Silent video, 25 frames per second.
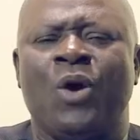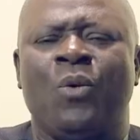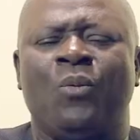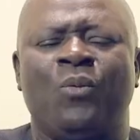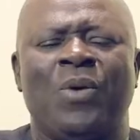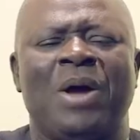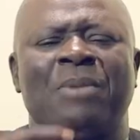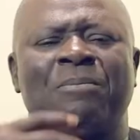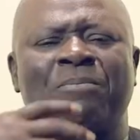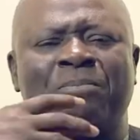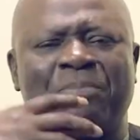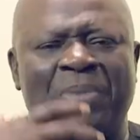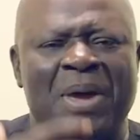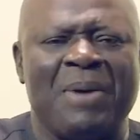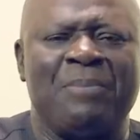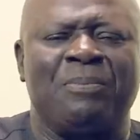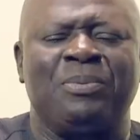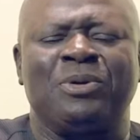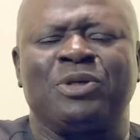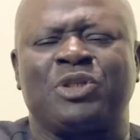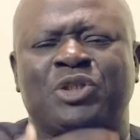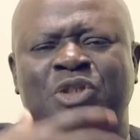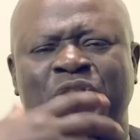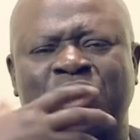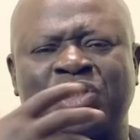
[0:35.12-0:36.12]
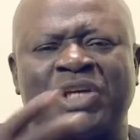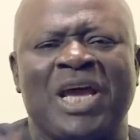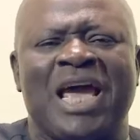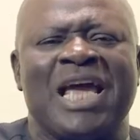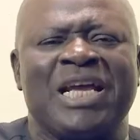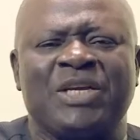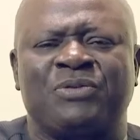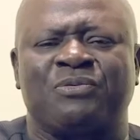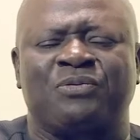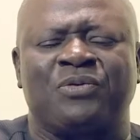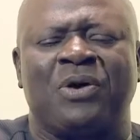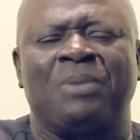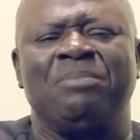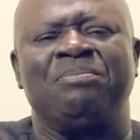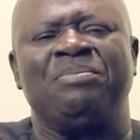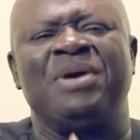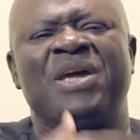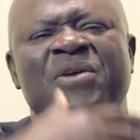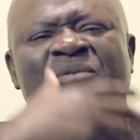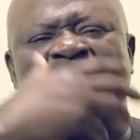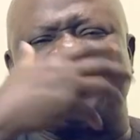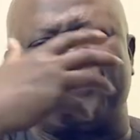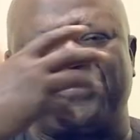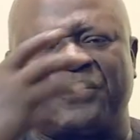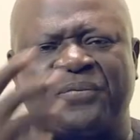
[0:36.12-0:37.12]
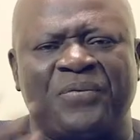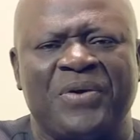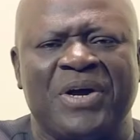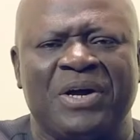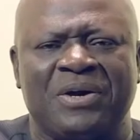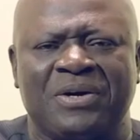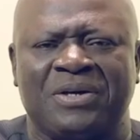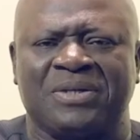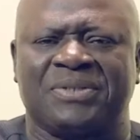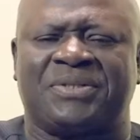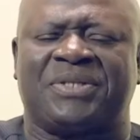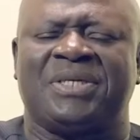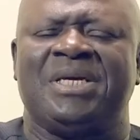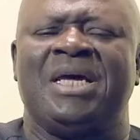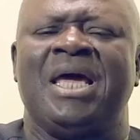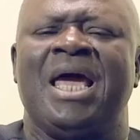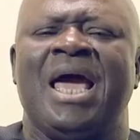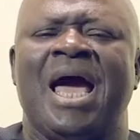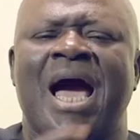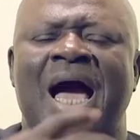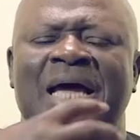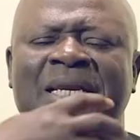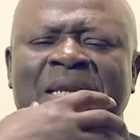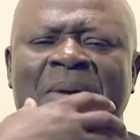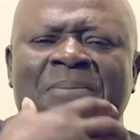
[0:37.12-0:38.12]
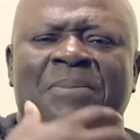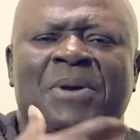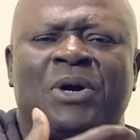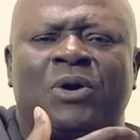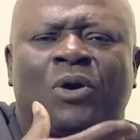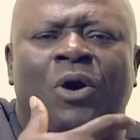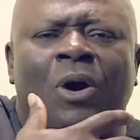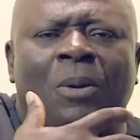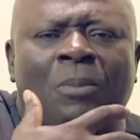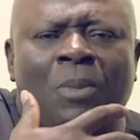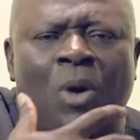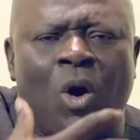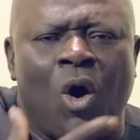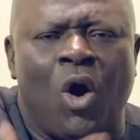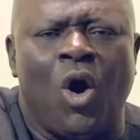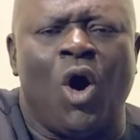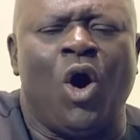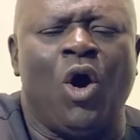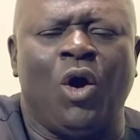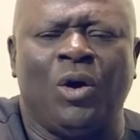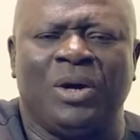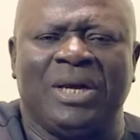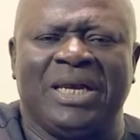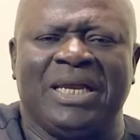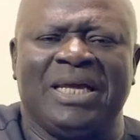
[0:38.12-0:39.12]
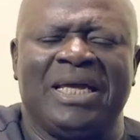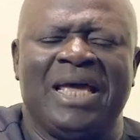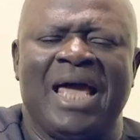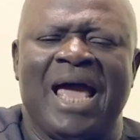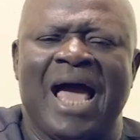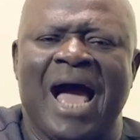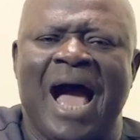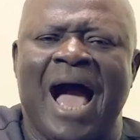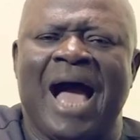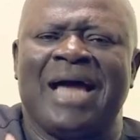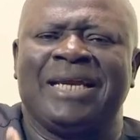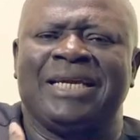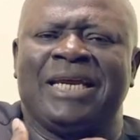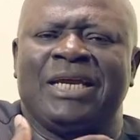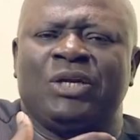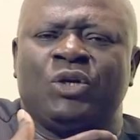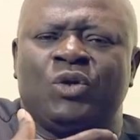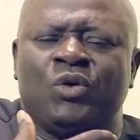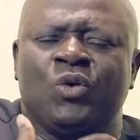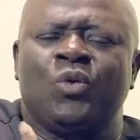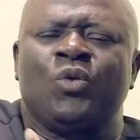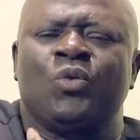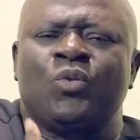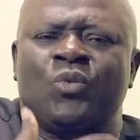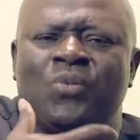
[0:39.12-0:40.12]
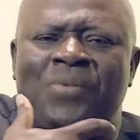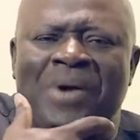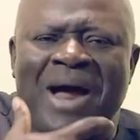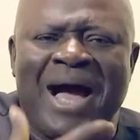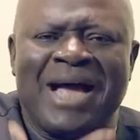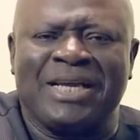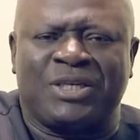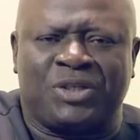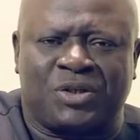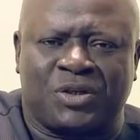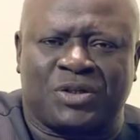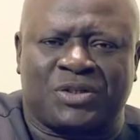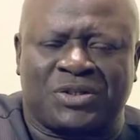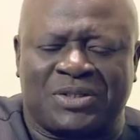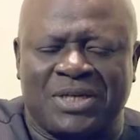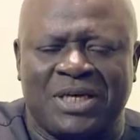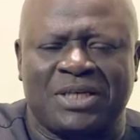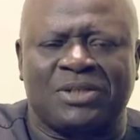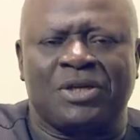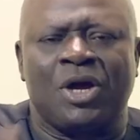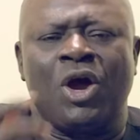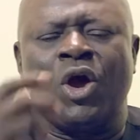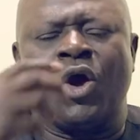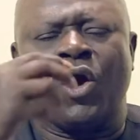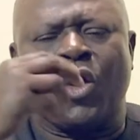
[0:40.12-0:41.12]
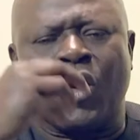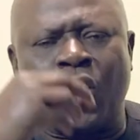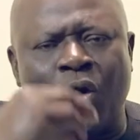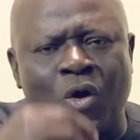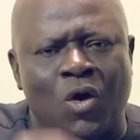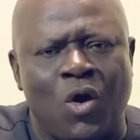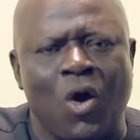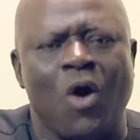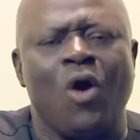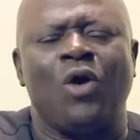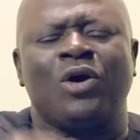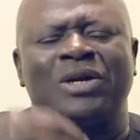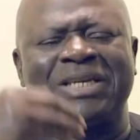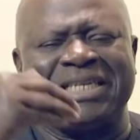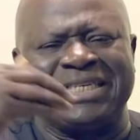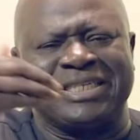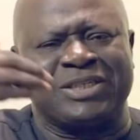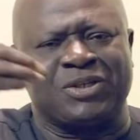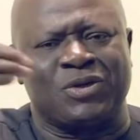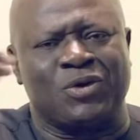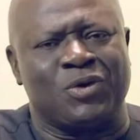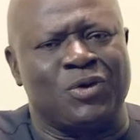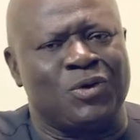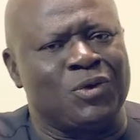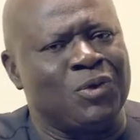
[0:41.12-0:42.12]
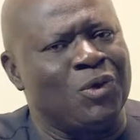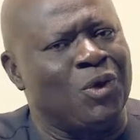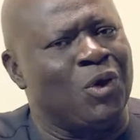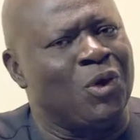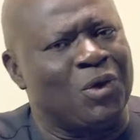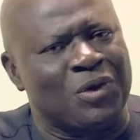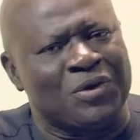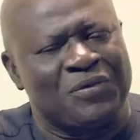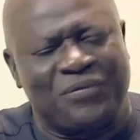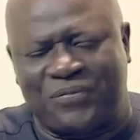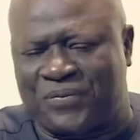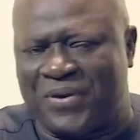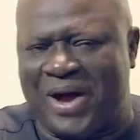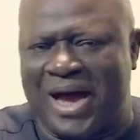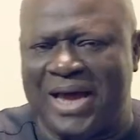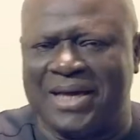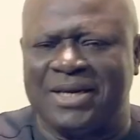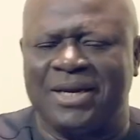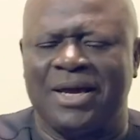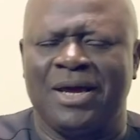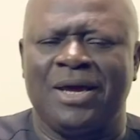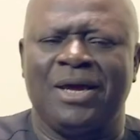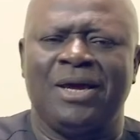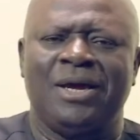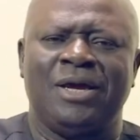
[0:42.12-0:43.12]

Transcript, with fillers: When people change from being filthy and they become holy and they do righteousness, God is glorified.